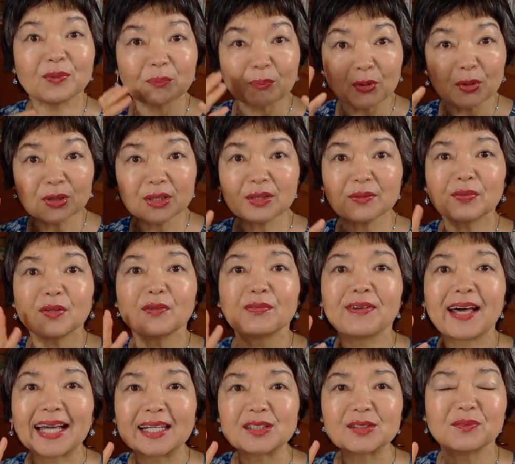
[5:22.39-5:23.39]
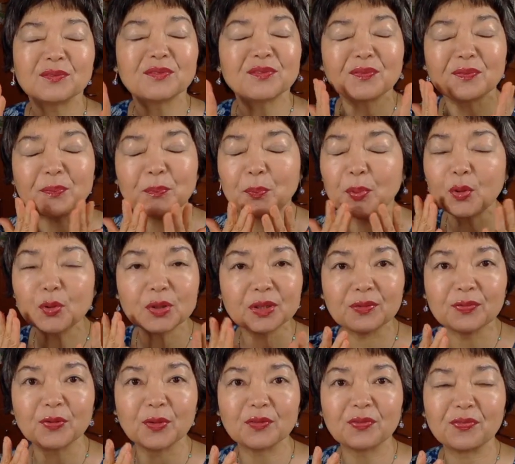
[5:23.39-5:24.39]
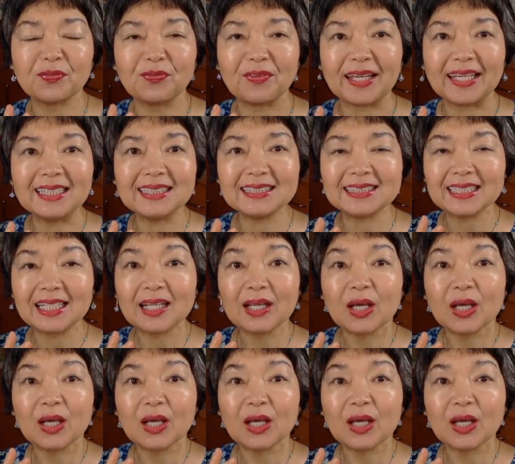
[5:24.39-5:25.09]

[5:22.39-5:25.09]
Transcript: beautiful faction, beautiful face